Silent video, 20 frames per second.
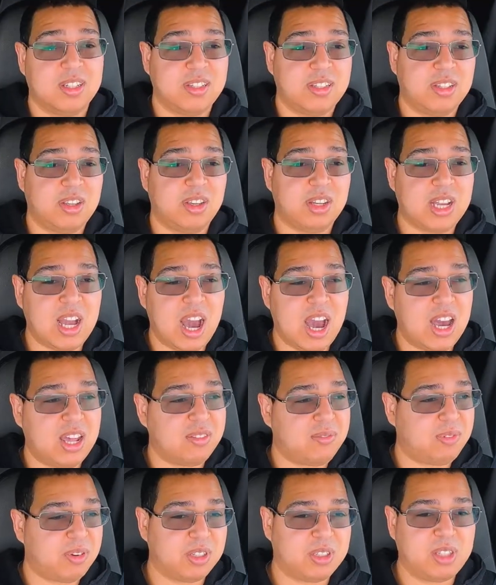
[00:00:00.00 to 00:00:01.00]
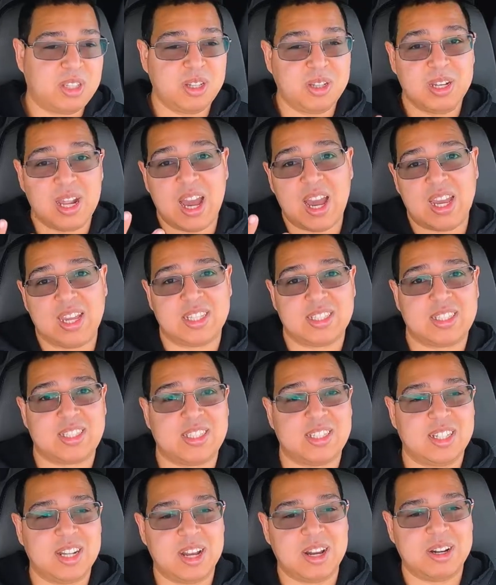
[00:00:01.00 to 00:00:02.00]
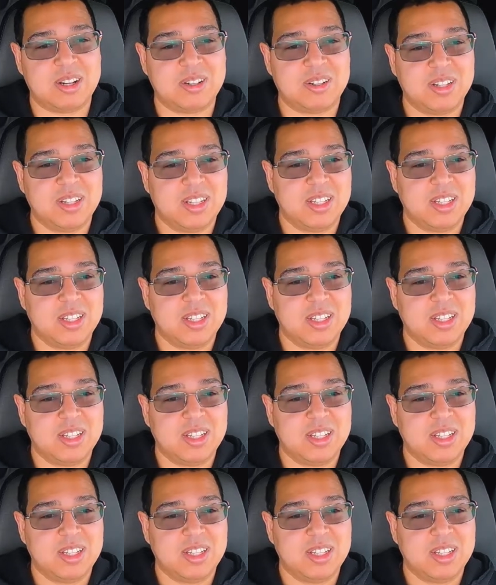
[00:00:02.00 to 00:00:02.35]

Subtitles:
you're gone for 2 nights, you know.